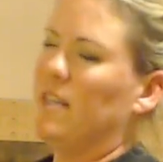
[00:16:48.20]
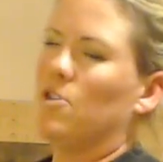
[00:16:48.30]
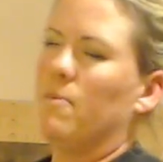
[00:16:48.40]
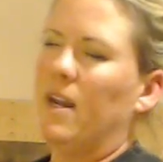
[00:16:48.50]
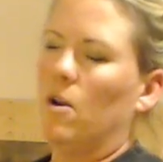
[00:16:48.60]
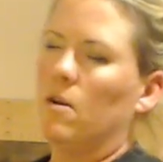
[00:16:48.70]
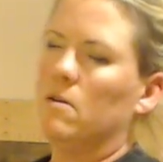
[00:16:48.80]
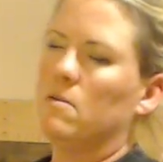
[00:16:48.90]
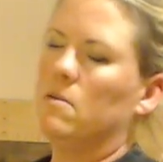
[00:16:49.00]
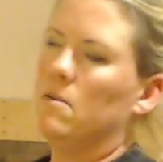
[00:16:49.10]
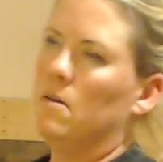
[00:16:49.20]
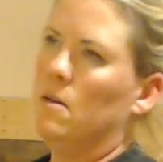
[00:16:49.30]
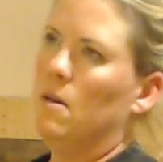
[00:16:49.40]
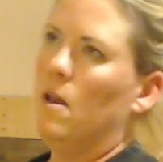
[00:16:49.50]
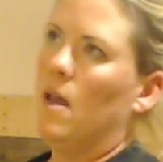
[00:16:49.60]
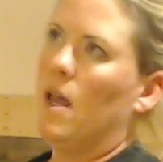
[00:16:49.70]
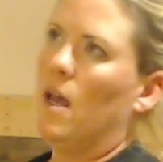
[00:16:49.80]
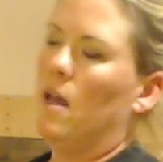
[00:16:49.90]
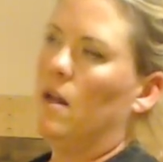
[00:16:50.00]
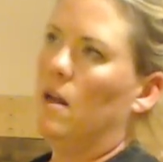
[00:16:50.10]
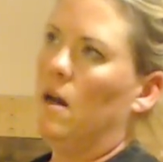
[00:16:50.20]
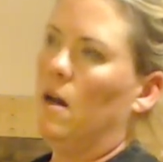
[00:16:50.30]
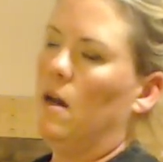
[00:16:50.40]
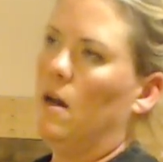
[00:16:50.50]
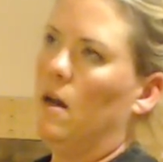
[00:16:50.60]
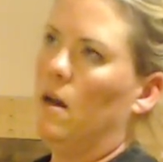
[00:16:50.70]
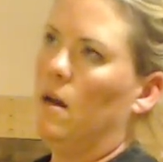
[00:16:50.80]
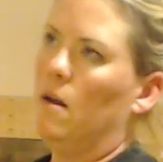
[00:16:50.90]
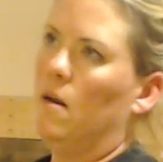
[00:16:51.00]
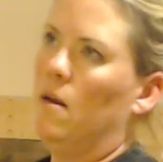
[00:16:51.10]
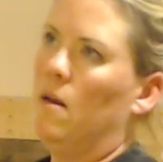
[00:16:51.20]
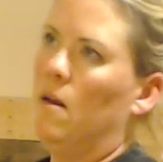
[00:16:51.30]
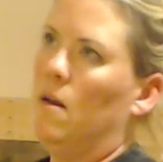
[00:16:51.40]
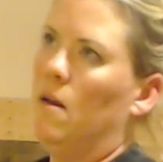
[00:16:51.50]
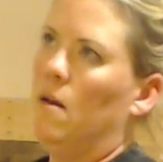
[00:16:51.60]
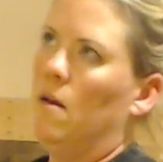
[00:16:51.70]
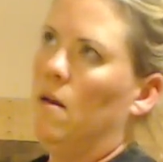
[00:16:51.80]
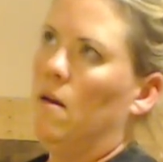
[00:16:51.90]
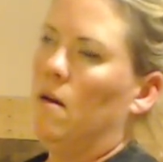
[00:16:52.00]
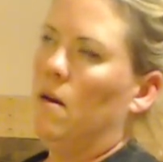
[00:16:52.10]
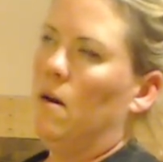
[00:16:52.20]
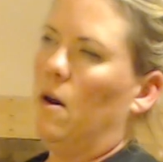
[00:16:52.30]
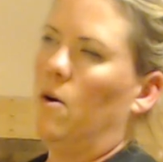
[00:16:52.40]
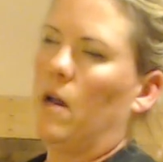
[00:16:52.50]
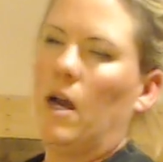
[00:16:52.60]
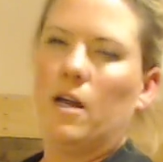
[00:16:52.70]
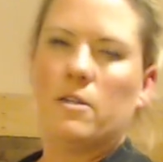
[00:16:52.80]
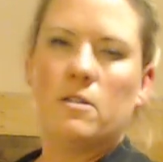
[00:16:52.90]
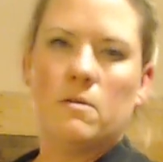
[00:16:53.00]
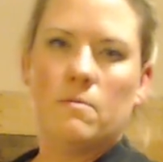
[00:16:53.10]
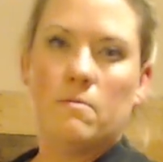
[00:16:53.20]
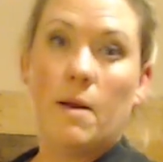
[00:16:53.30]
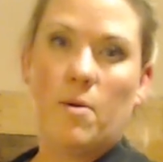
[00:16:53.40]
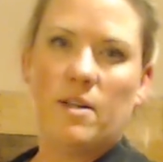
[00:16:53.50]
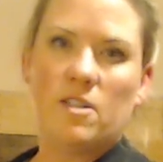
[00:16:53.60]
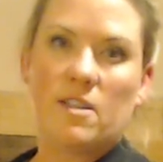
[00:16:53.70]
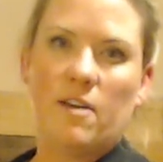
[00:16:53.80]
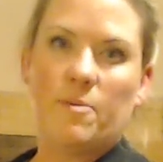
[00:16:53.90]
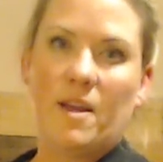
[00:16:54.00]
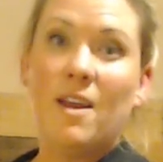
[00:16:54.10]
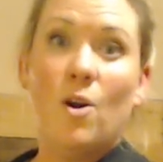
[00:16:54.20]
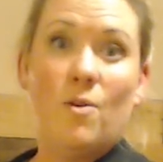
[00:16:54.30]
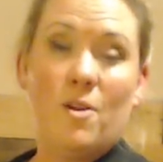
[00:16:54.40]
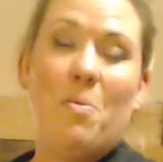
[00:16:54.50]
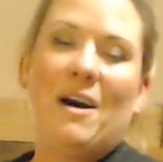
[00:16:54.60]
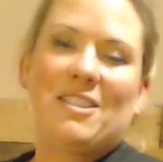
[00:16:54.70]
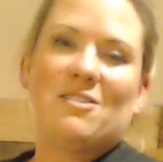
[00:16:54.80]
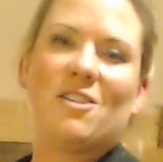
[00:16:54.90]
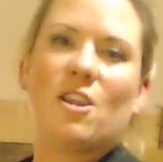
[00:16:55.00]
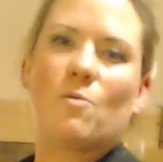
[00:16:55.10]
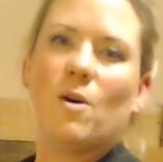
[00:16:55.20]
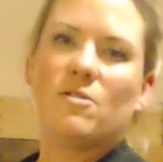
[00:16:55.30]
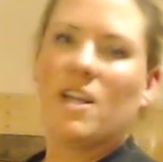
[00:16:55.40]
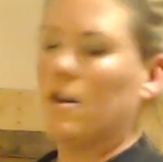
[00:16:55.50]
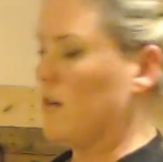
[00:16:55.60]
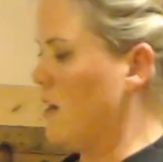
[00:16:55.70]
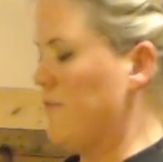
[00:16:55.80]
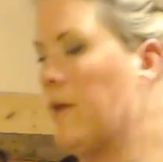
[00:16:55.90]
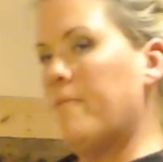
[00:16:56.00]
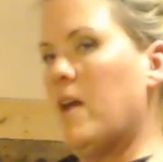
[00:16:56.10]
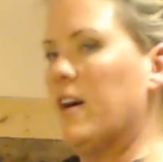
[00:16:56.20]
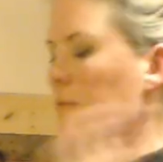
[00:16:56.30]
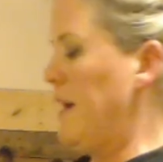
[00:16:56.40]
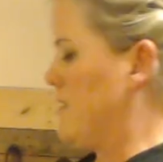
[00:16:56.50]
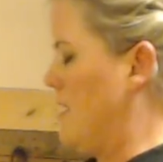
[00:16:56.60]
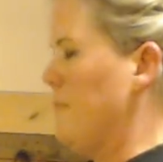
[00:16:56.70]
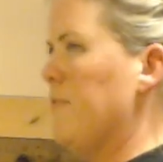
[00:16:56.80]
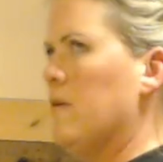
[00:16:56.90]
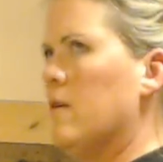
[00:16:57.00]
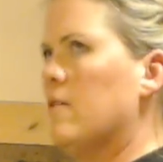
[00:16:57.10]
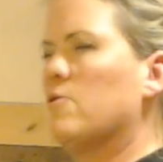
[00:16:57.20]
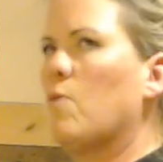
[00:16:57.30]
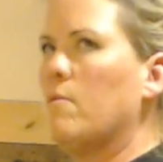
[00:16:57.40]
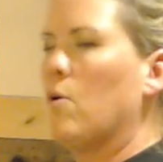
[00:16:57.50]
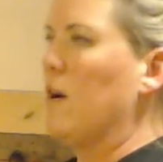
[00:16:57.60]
minor, and oh gosh, my brain just left me. The muscles of the rotator cuff on the back side. There's one more, and I